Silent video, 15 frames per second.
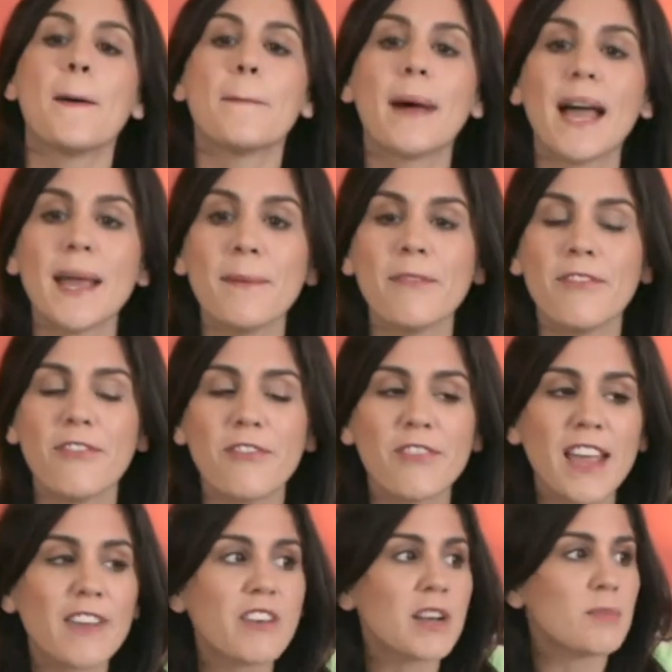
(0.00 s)
my
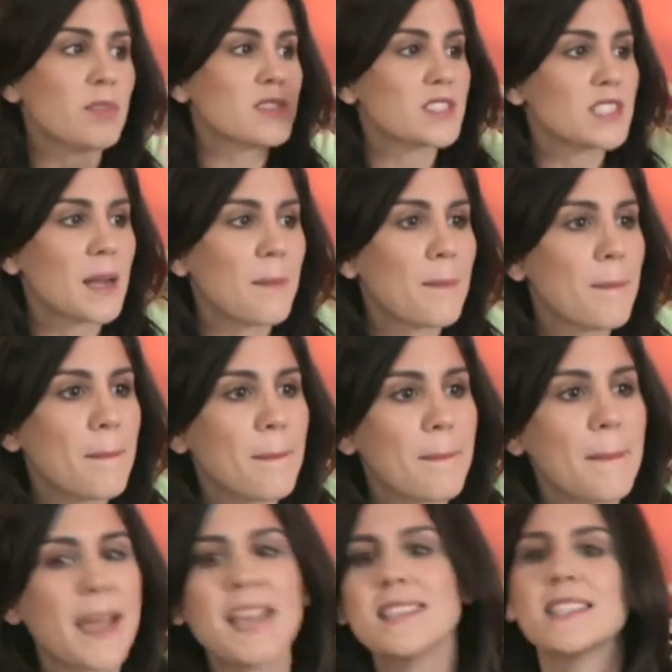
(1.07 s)
favorite, most
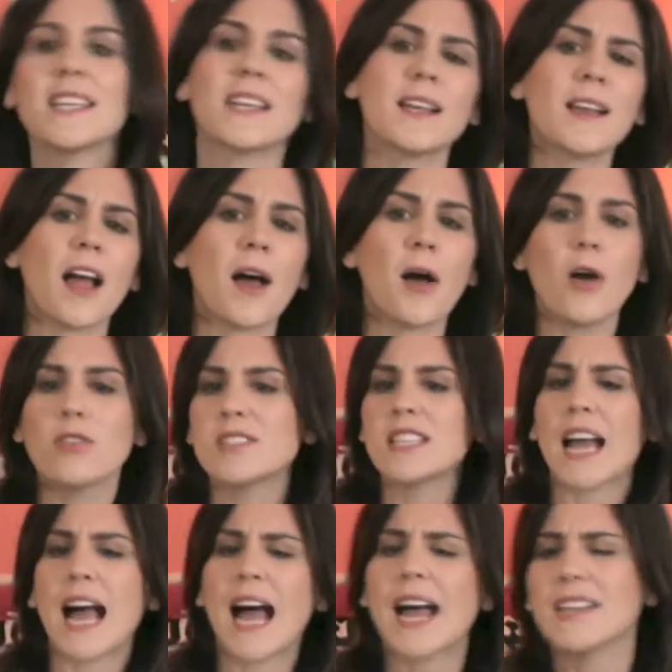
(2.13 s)
amazing,
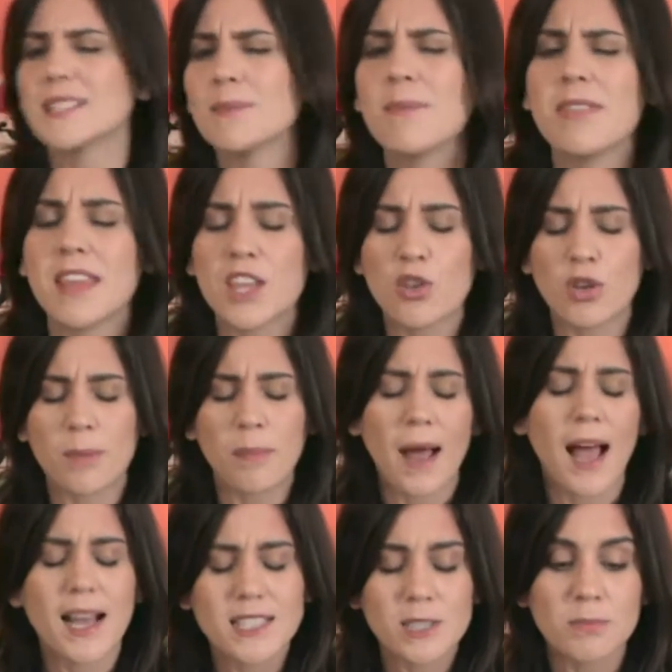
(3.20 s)
most awesome thing you could
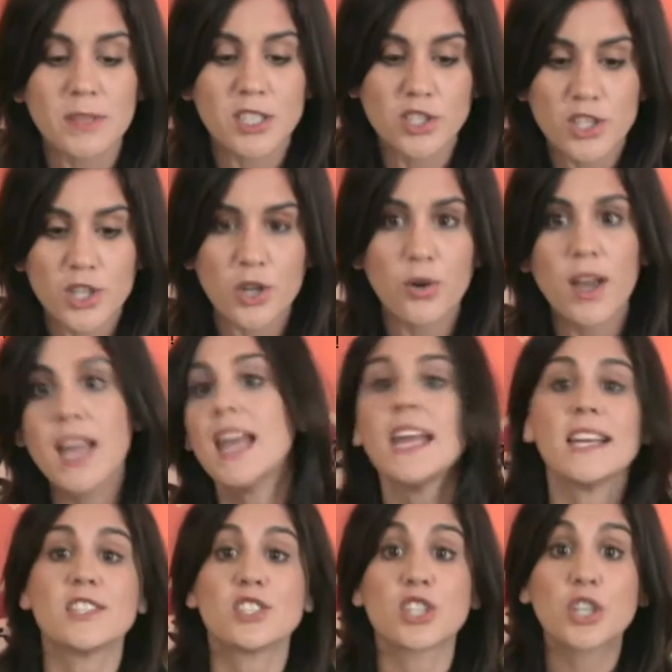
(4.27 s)
possibly do
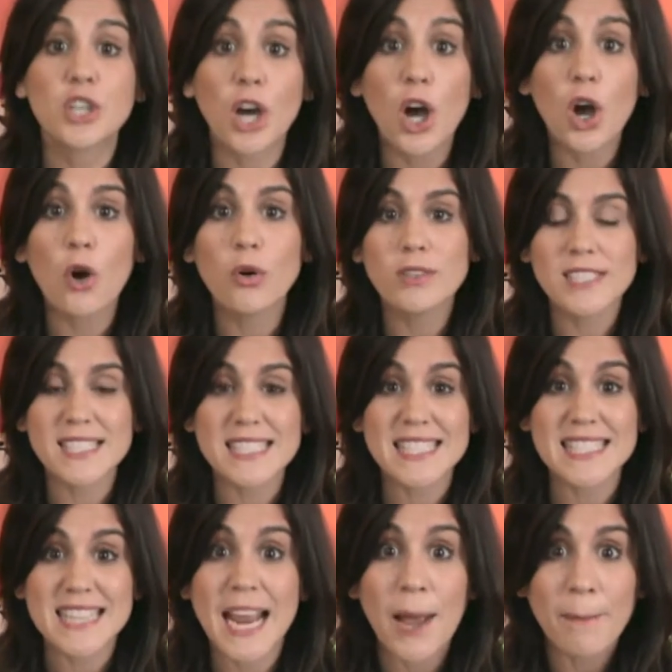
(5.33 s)
is to go to
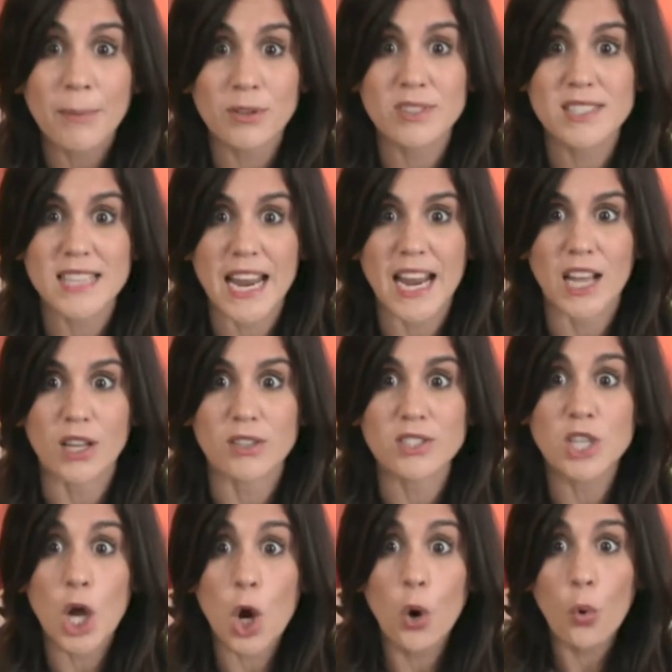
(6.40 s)
sample
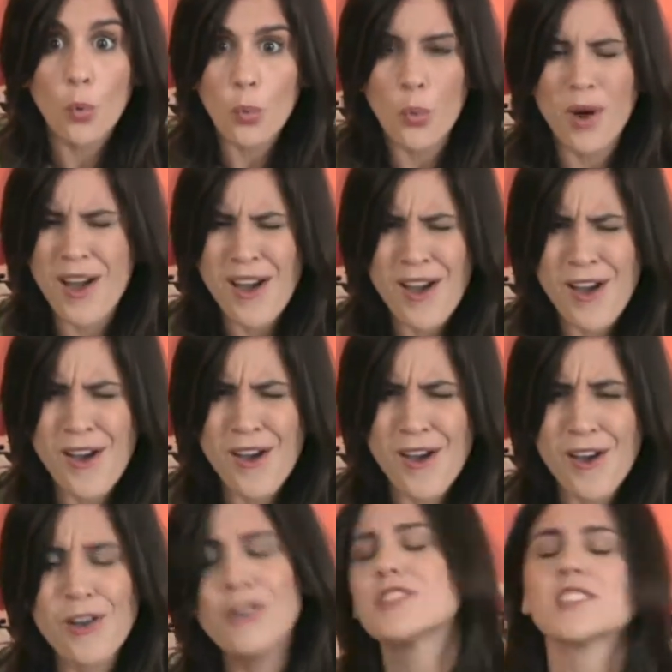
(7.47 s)
sales. Woo!
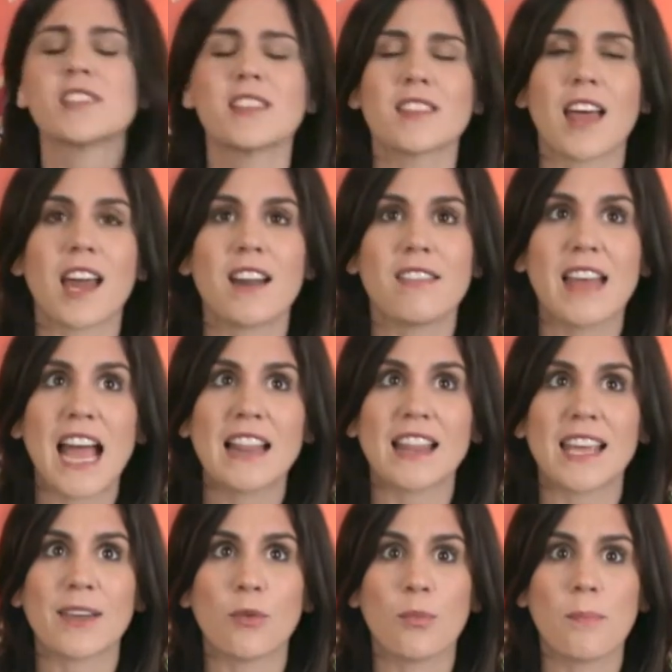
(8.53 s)
Just the thought of that
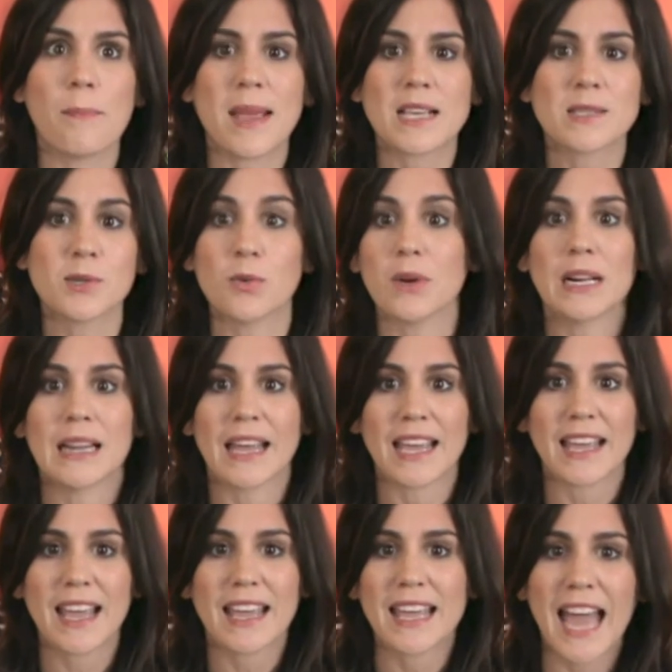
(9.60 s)
like makes me want to
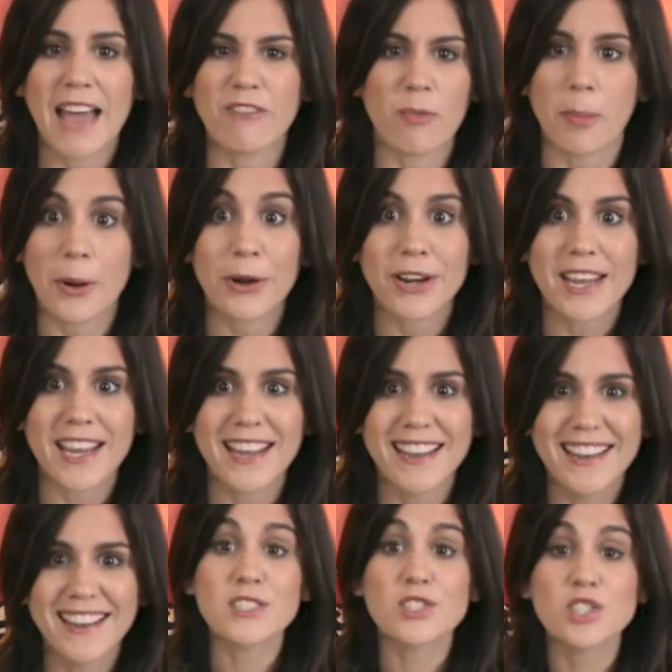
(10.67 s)
like have a party.
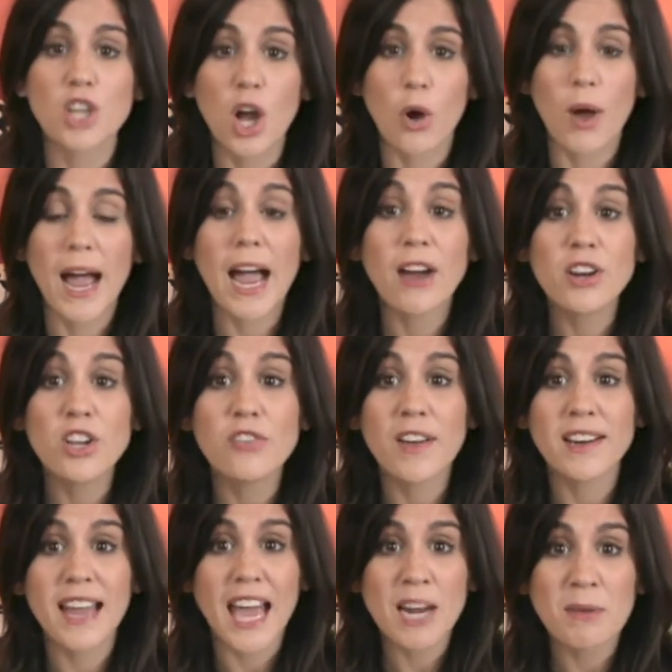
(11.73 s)
So, how do you
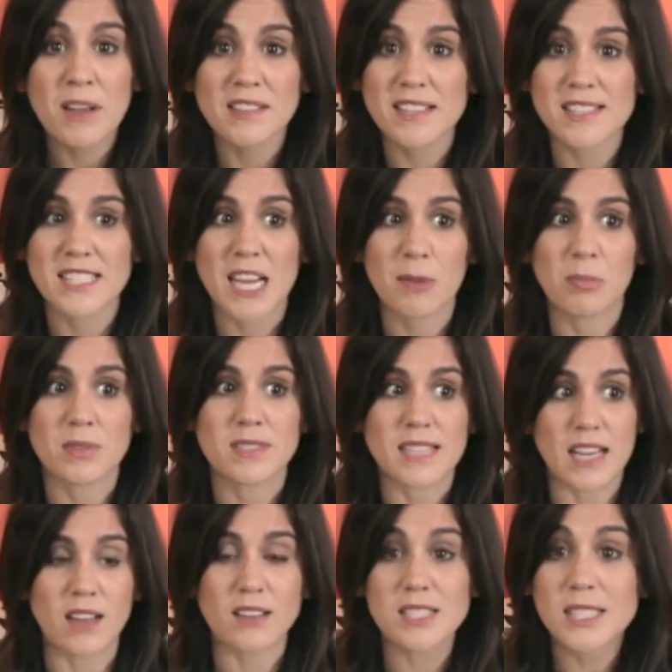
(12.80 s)
find out about these sample
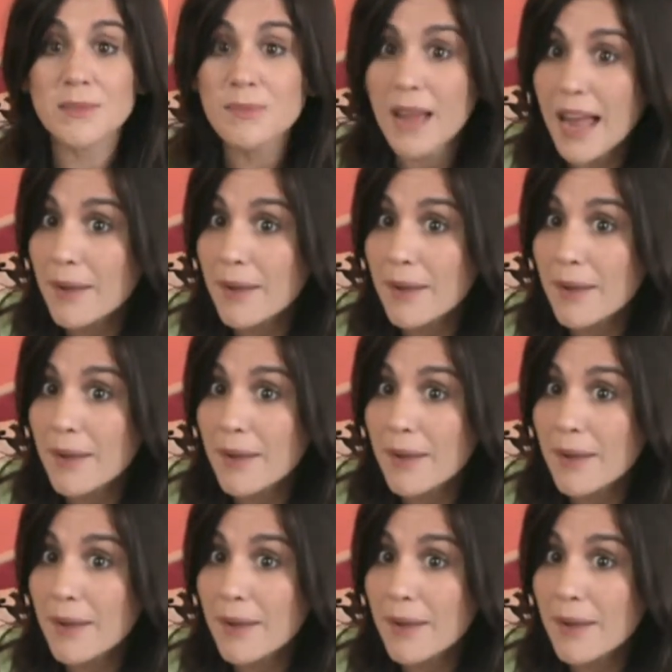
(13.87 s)
sales?